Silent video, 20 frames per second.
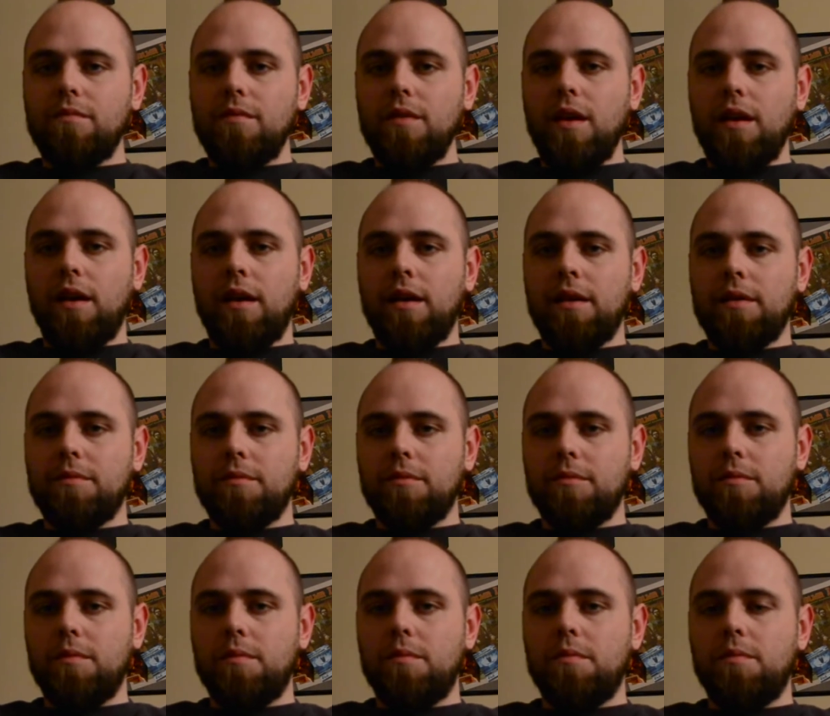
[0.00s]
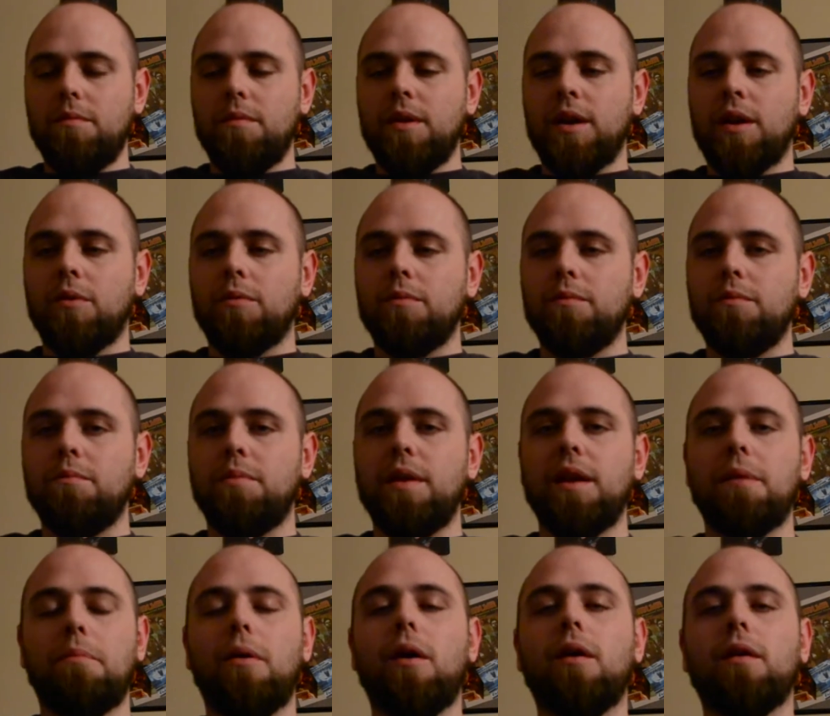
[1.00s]
been a
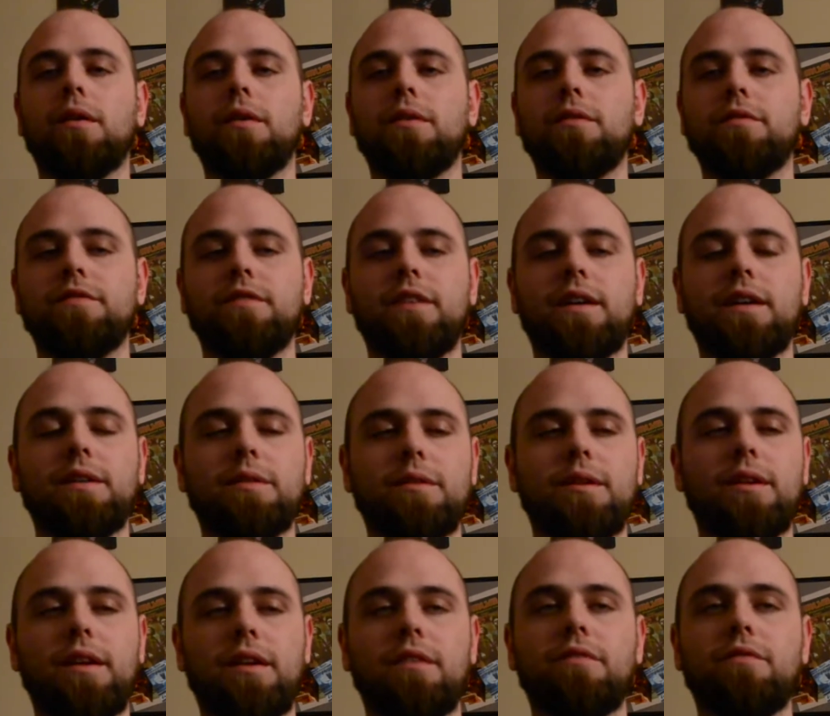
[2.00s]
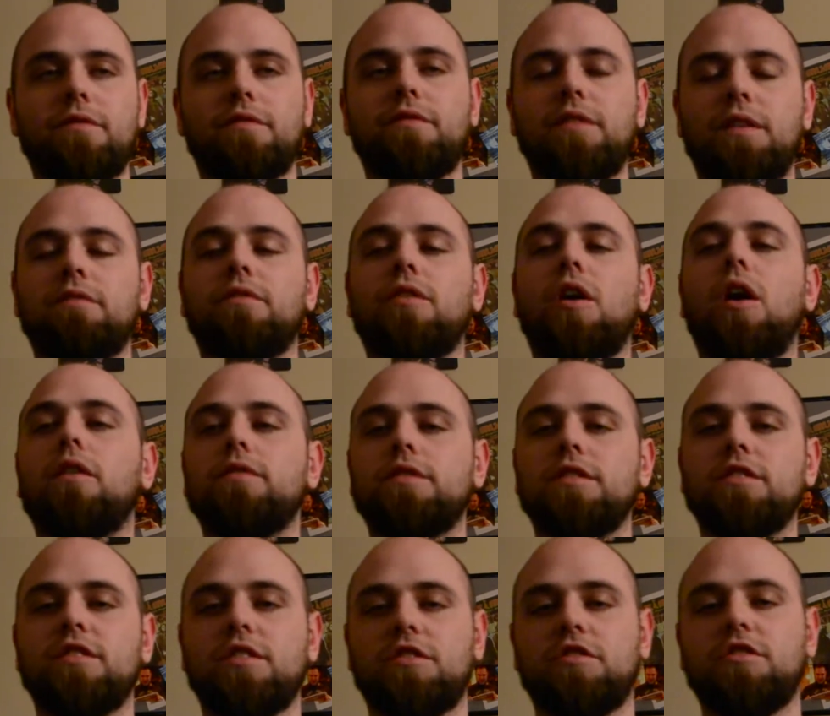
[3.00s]
part of, involved in
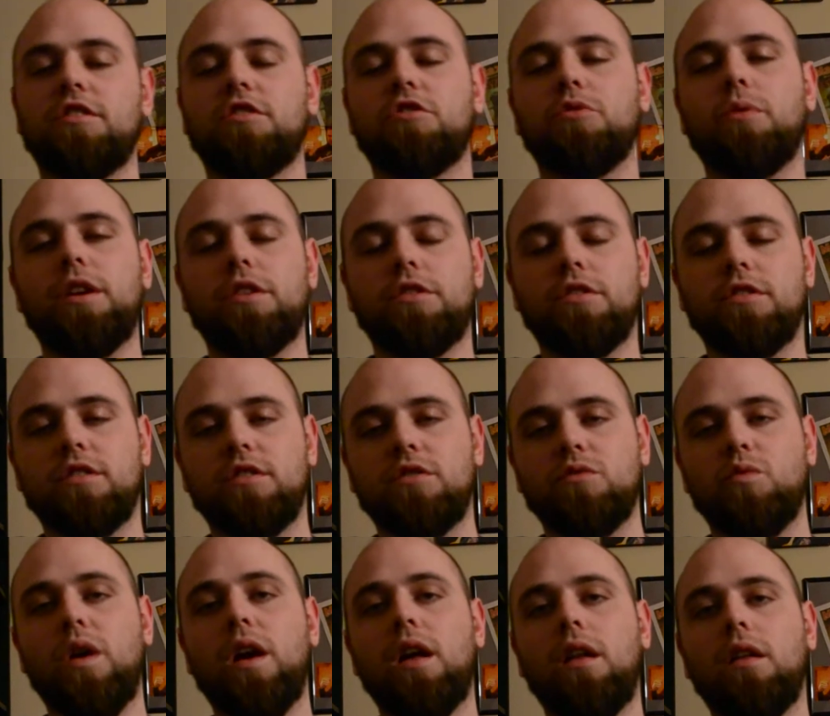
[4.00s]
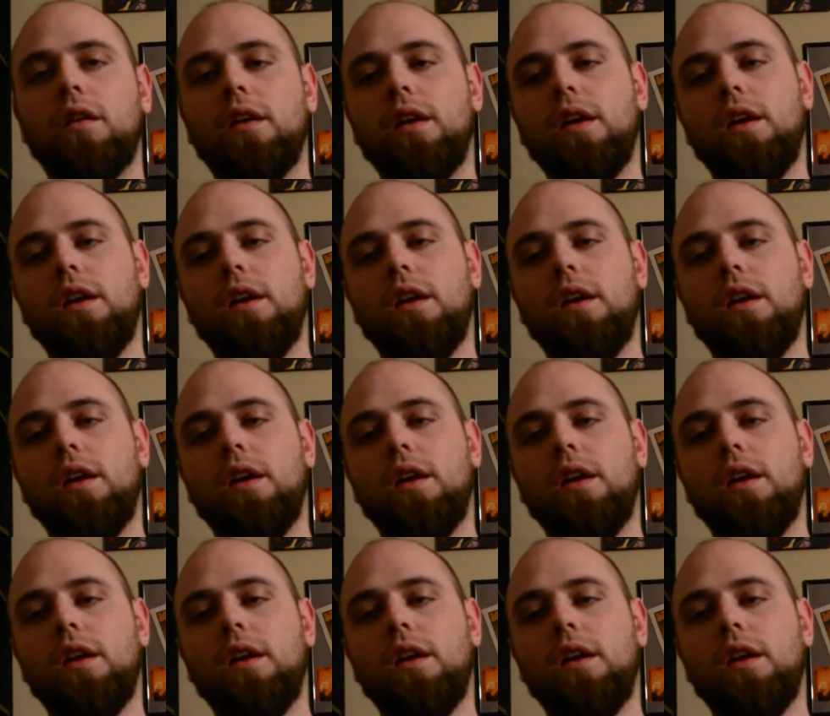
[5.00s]
such situations as well.